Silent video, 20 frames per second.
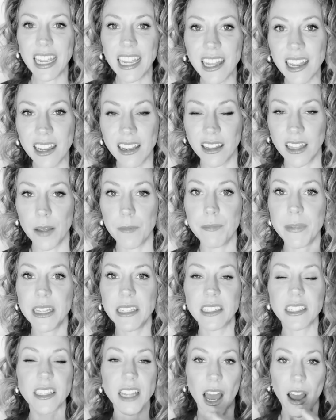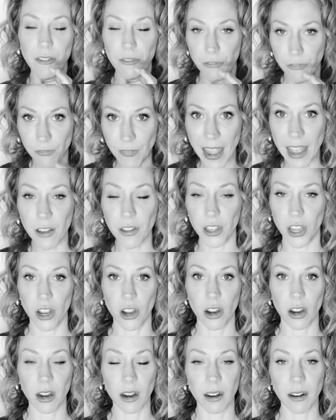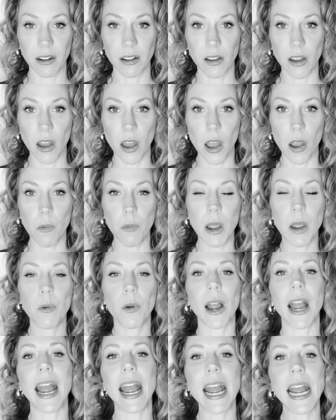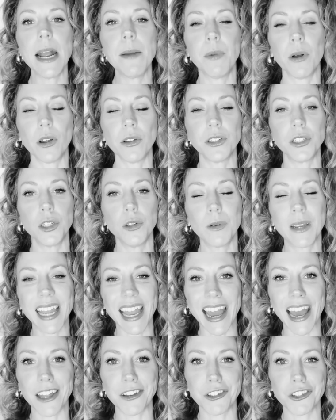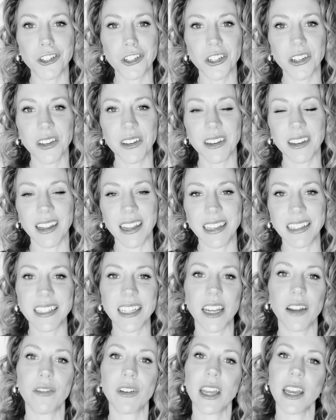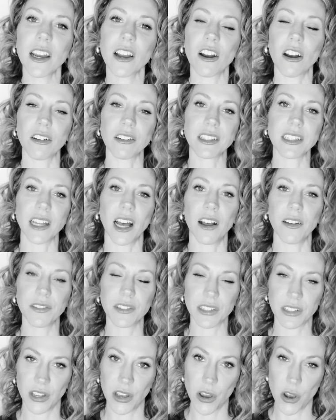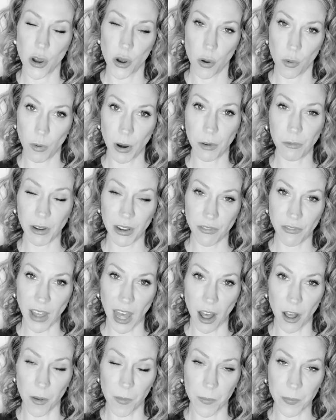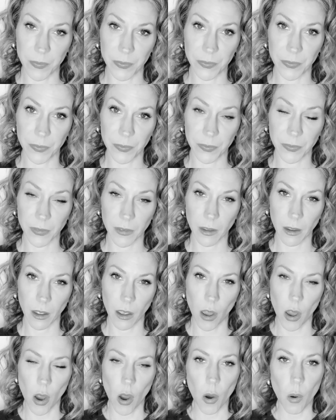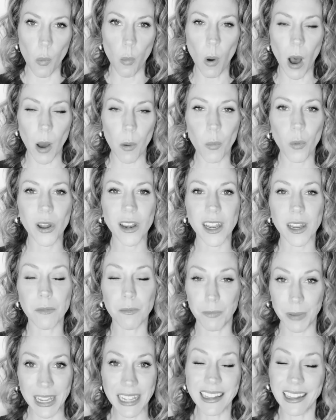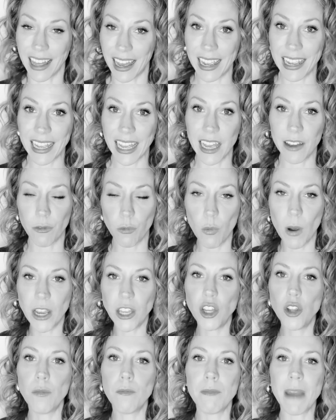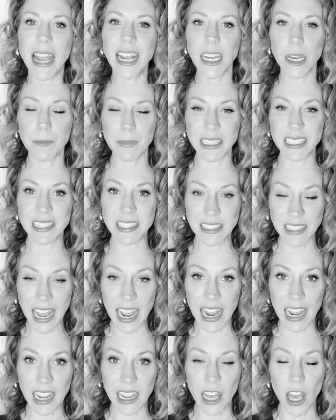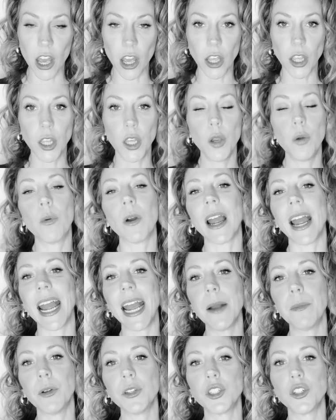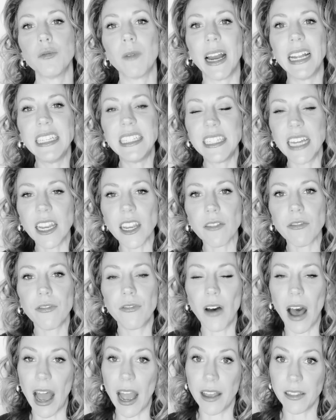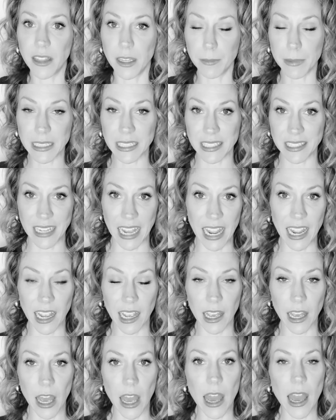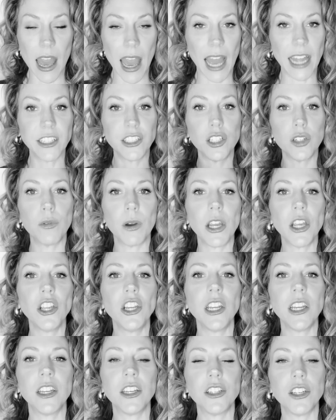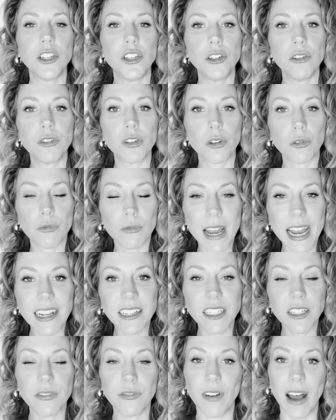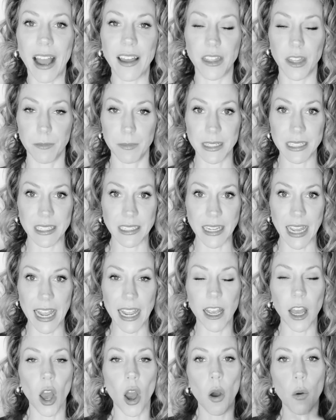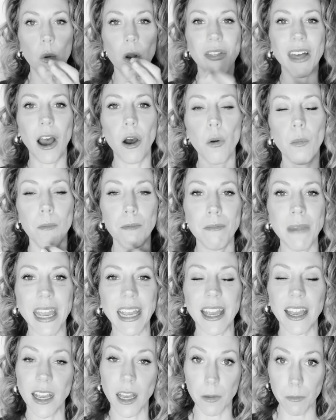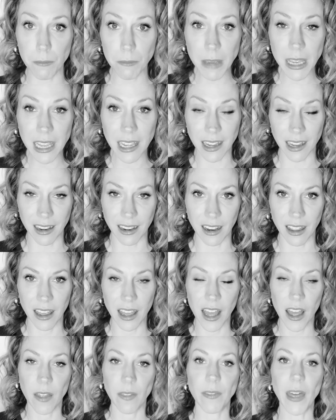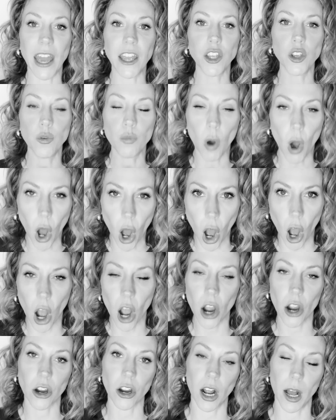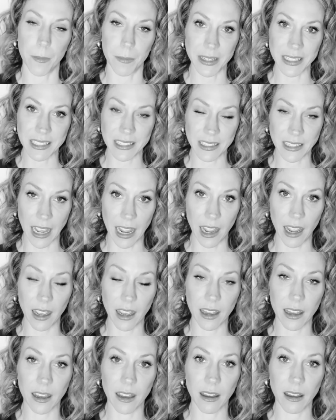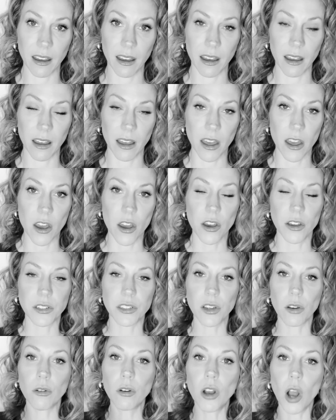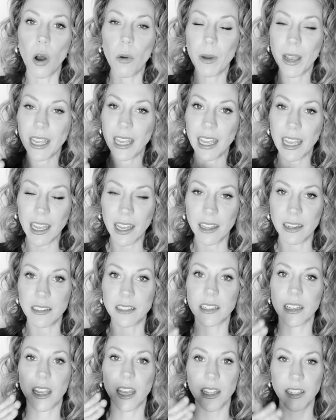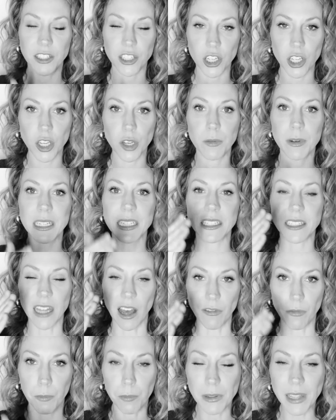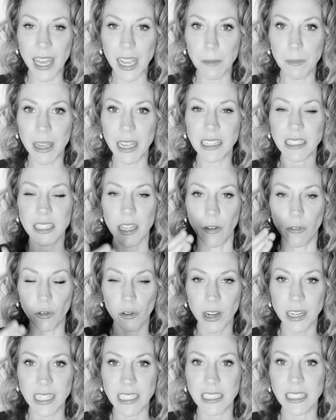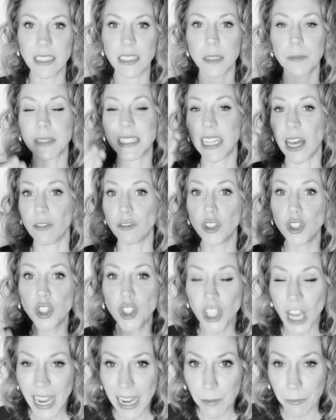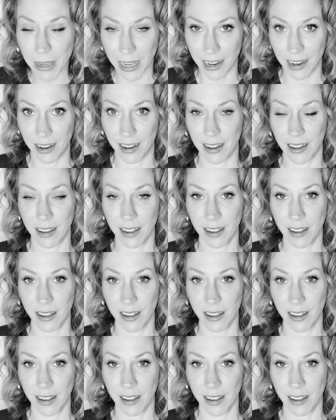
in the midst of failure, we were able to catch instead of kick ourselves when we fell? What would it be like if when you made a mistake, you were able to identify the mistake and do what you needed to do to rectify the mistake without making it mean that you are a mistake? So going into continuous self-blaming, self-criticism, self-shaming